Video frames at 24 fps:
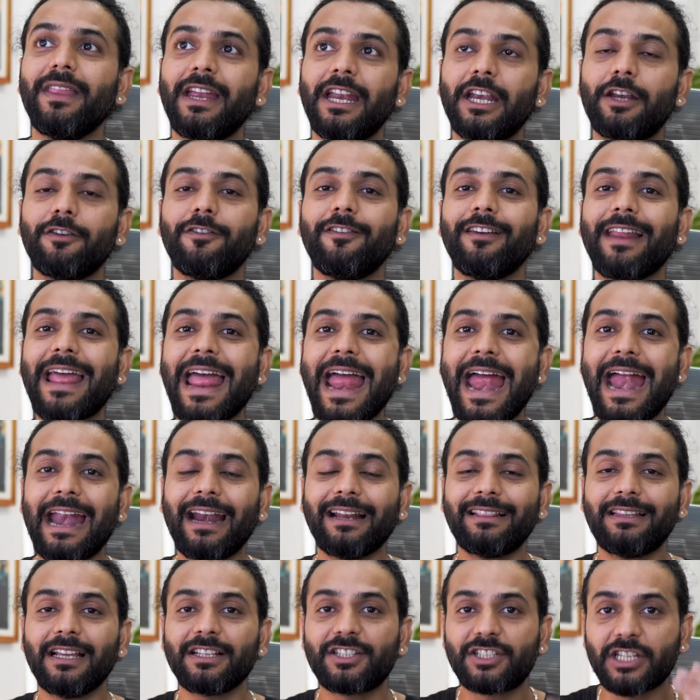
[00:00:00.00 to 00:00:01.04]
It will
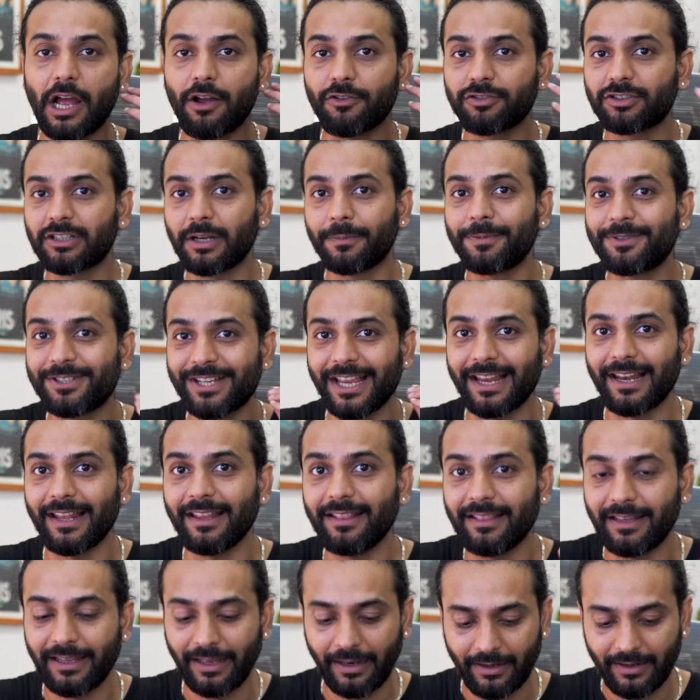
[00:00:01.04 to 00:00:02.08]
add the JavaScript
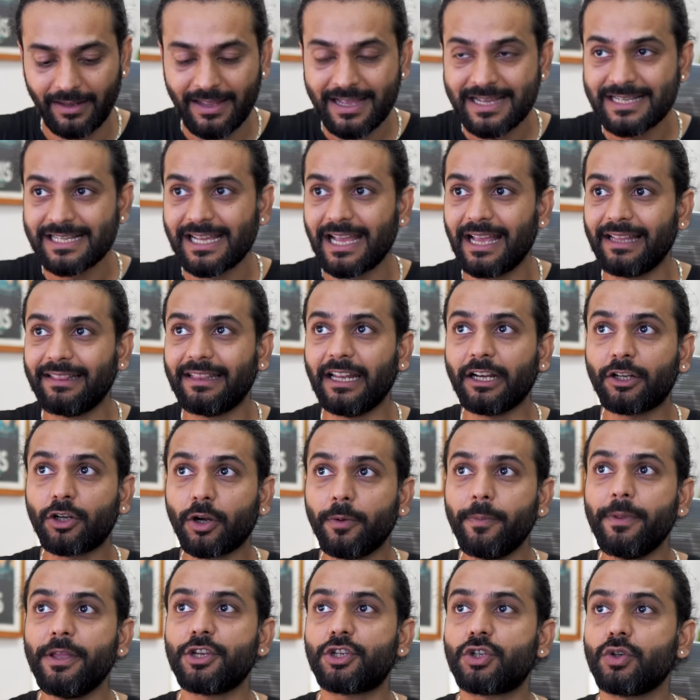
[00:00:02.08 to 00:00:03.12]
challenge there and that
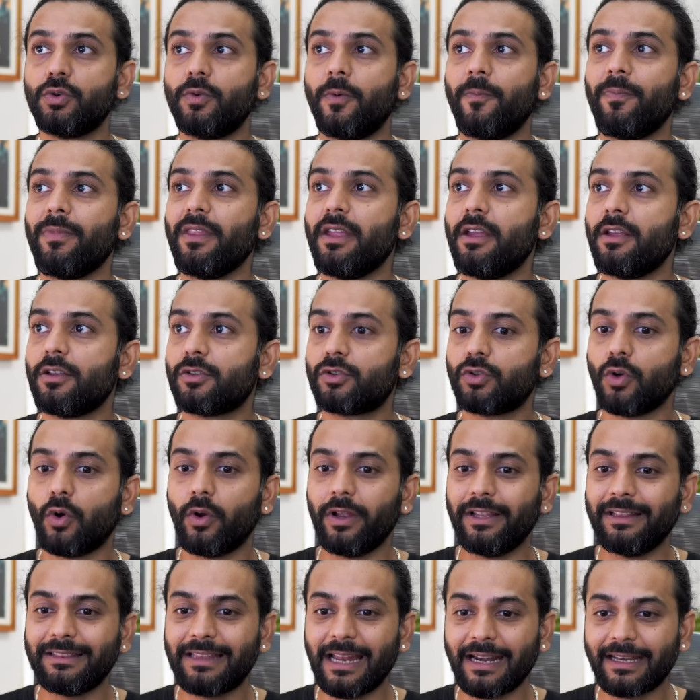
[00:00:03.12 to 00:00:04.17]
could be issue. So
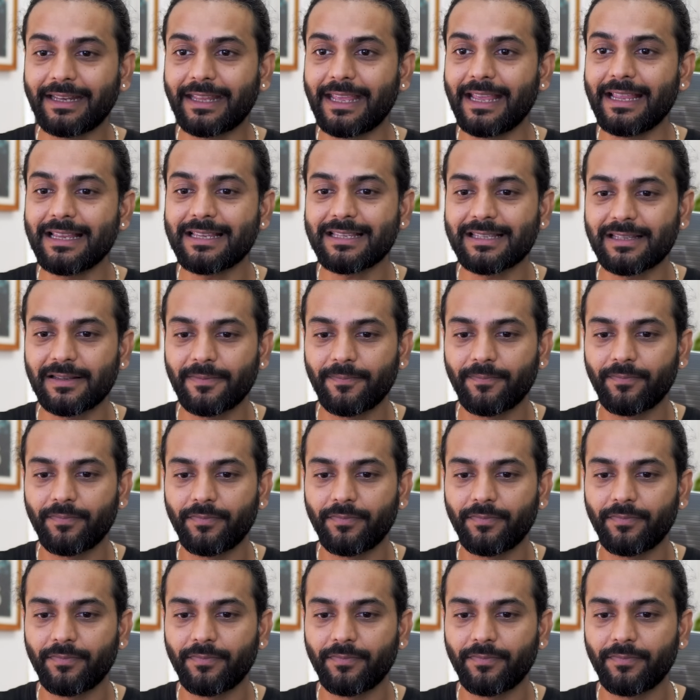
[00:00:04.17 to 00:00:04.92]
in that case,